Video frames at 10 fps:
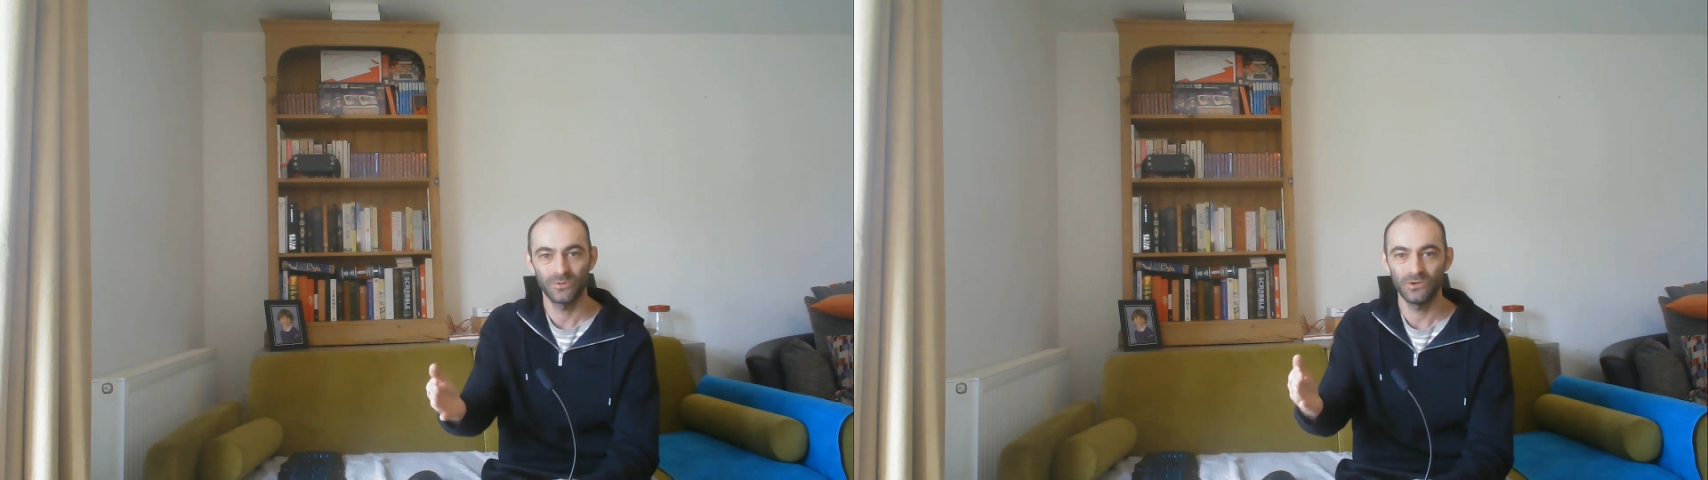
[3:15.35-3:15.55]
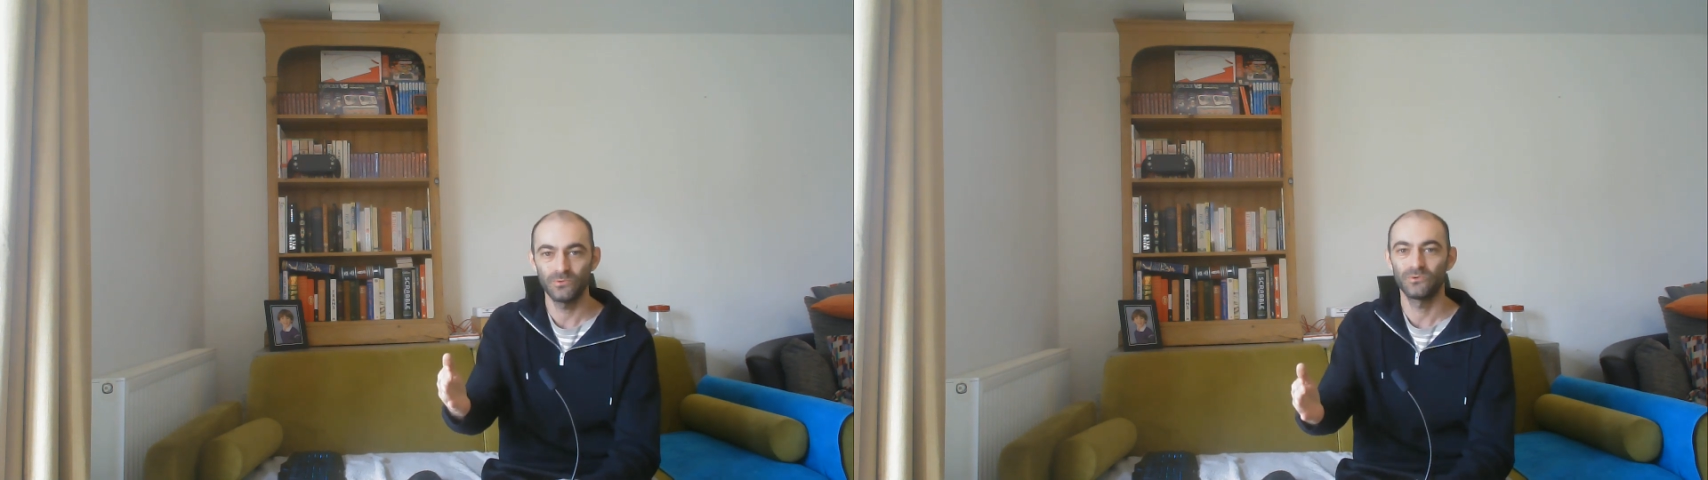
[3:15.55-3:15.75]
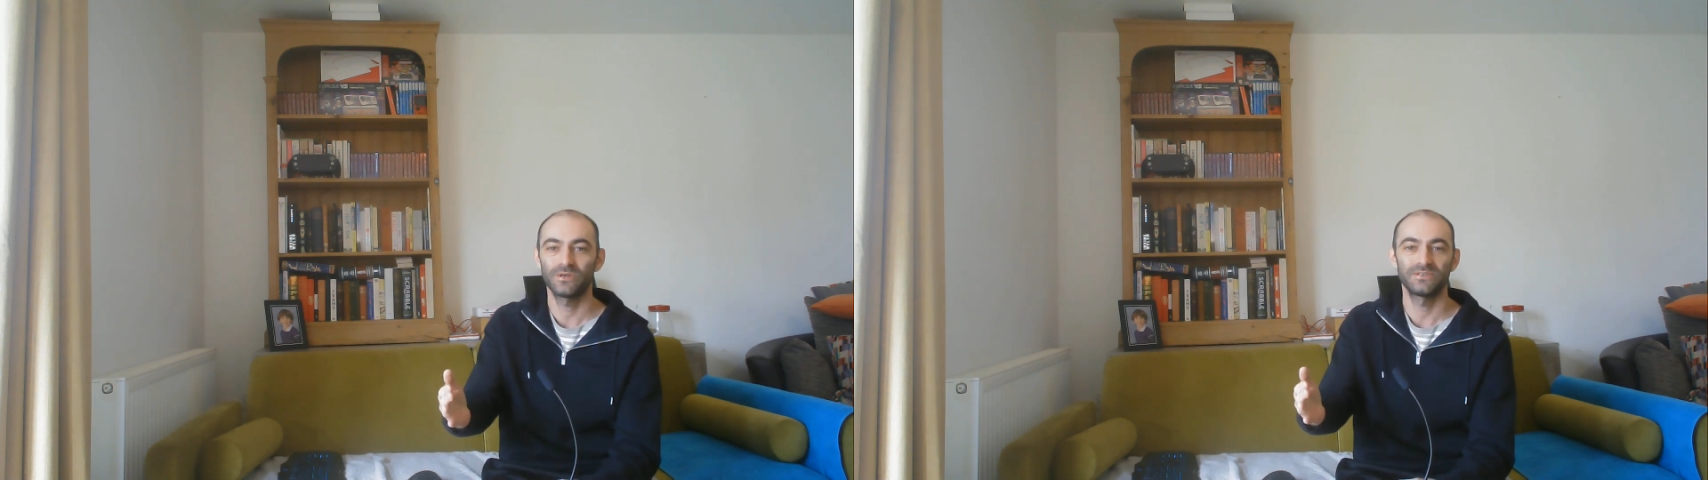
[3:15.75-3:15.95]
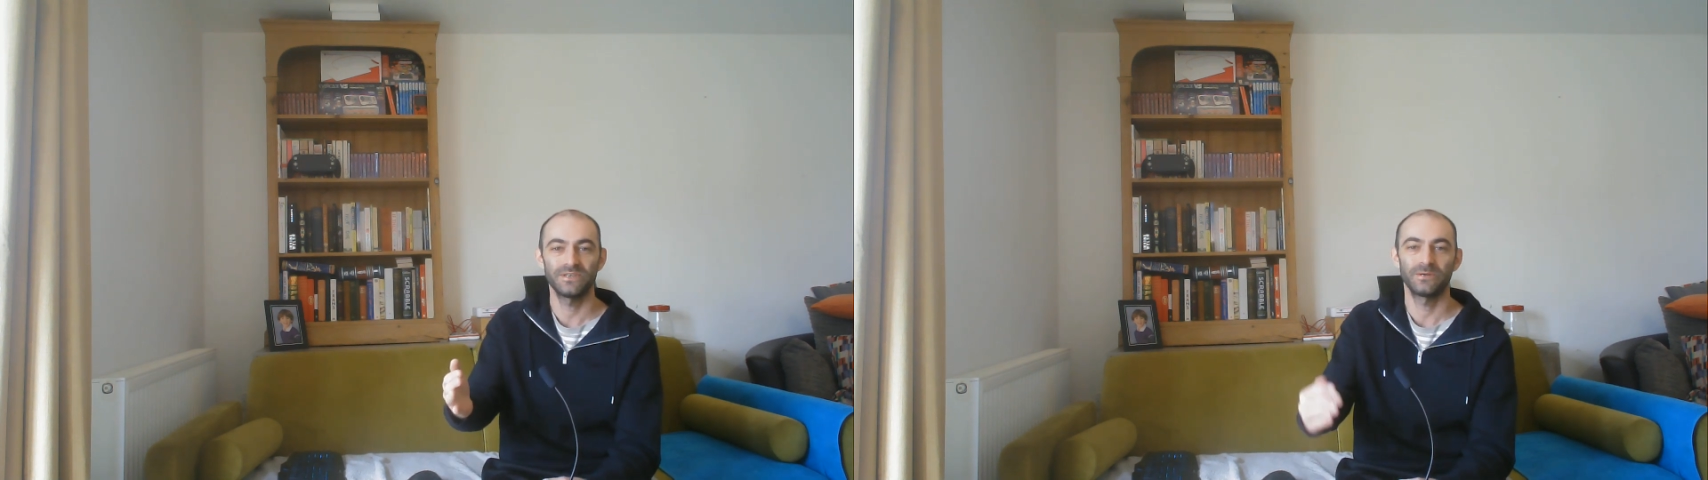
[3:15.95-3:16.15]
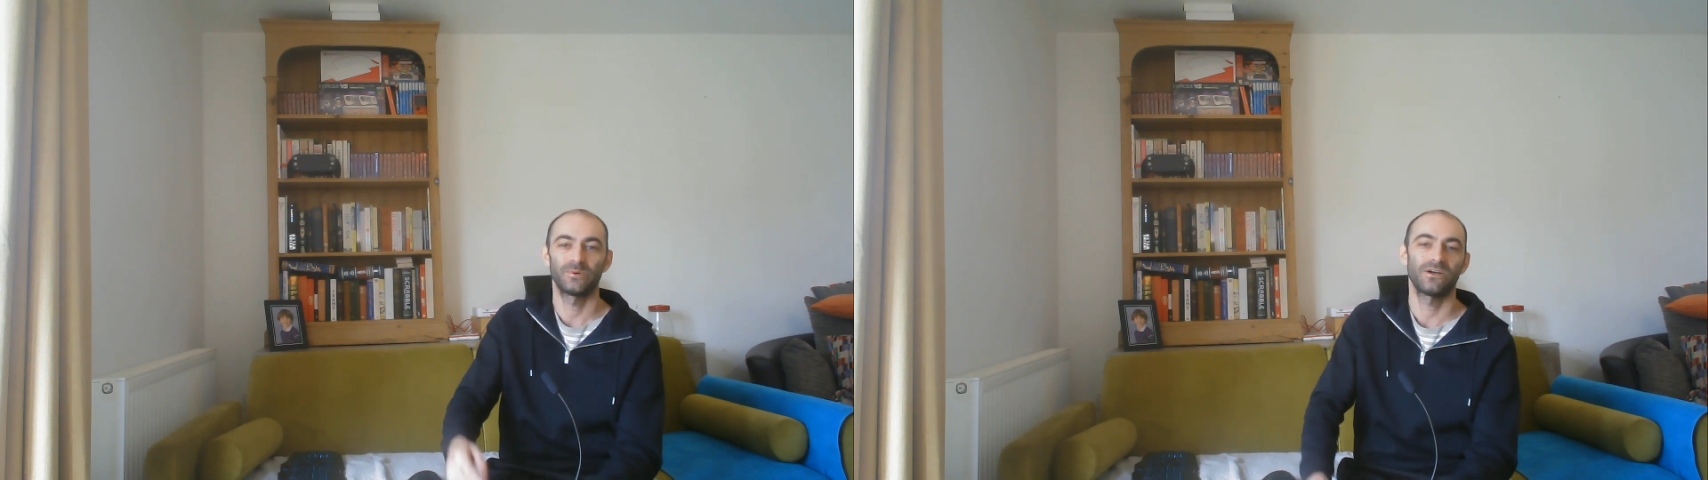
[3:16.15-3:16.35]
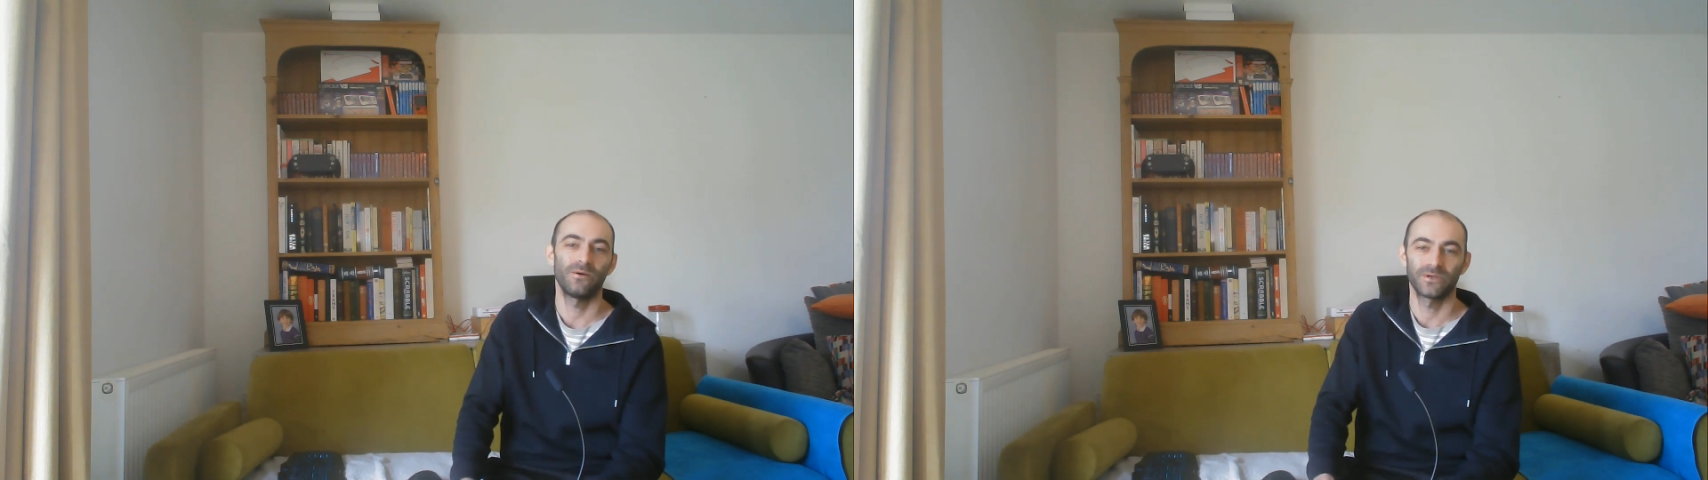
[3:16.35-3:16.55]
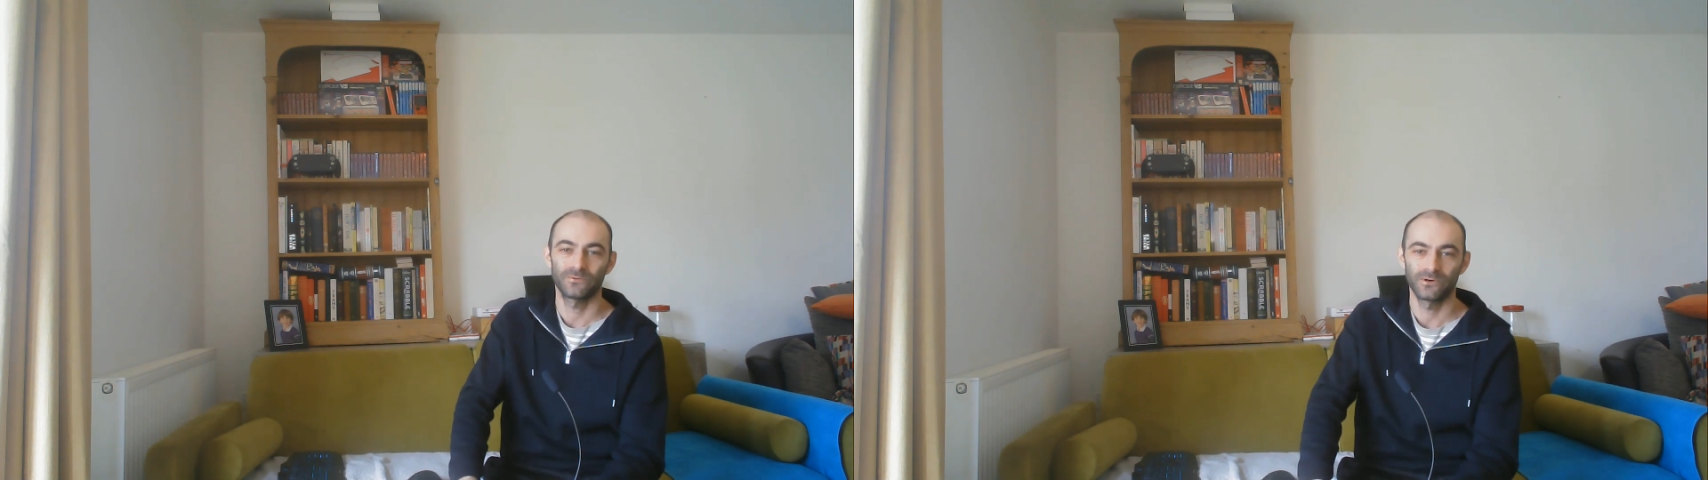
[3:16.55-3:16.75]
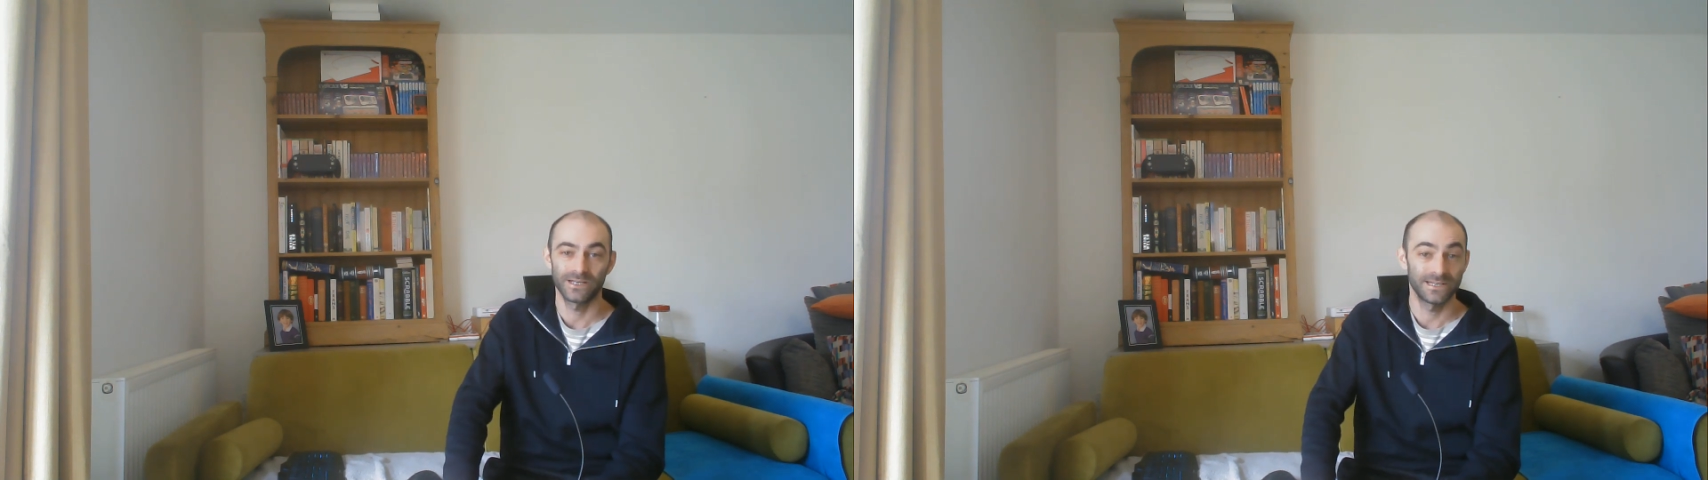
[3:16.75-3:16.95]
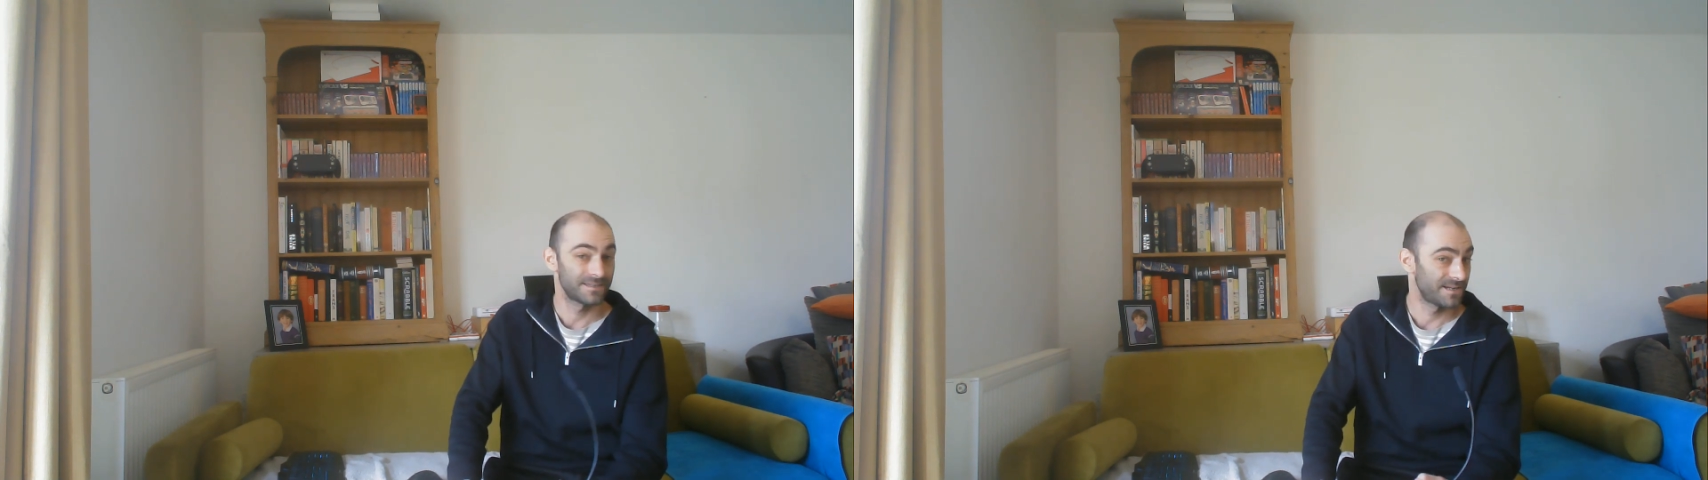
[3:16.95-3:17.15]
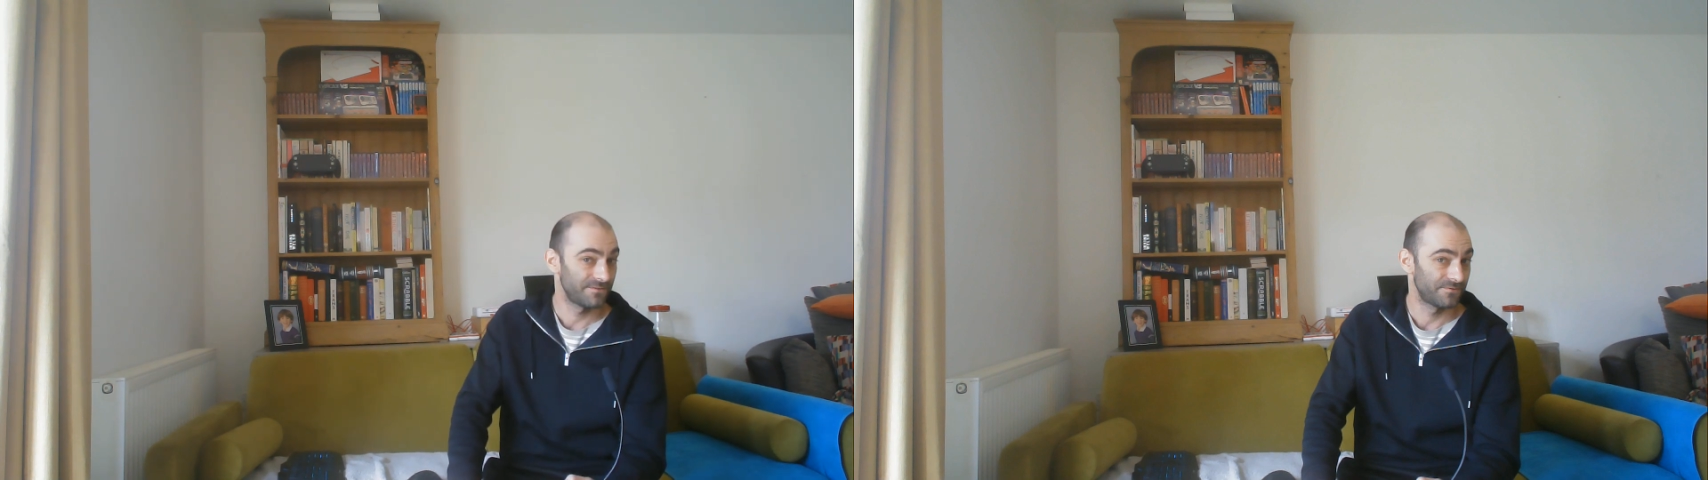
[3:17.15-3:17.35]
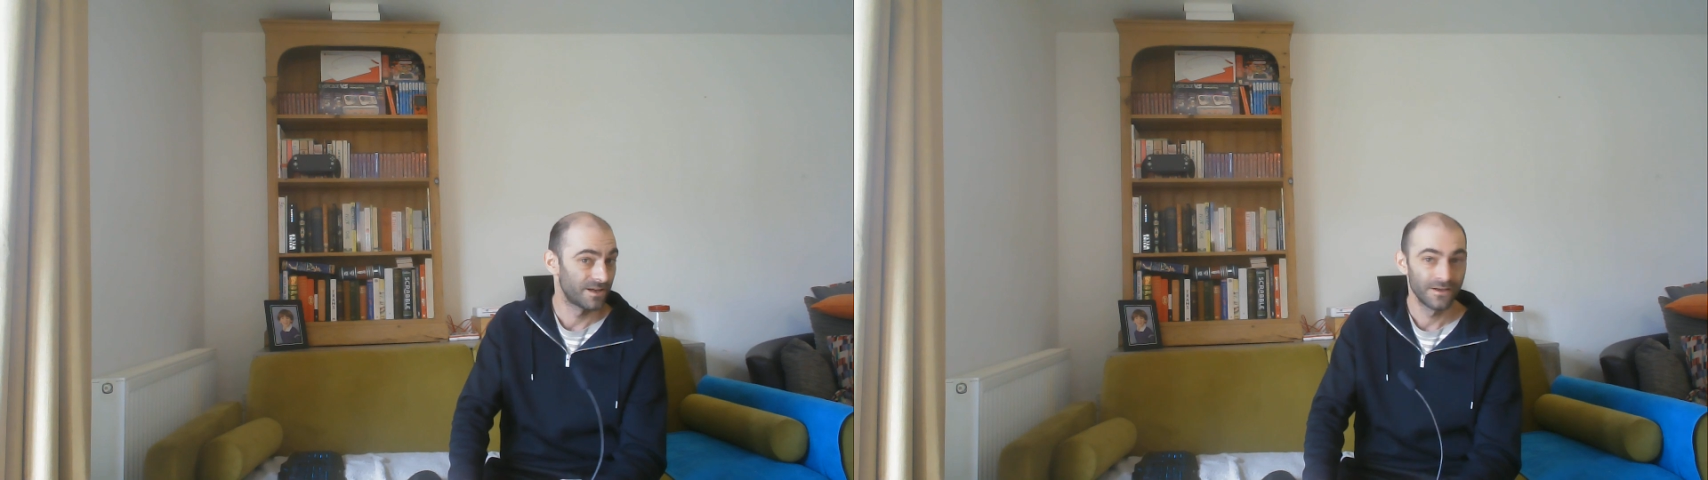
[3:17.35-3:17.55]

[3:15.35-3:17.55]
you will consider becoming a royalist if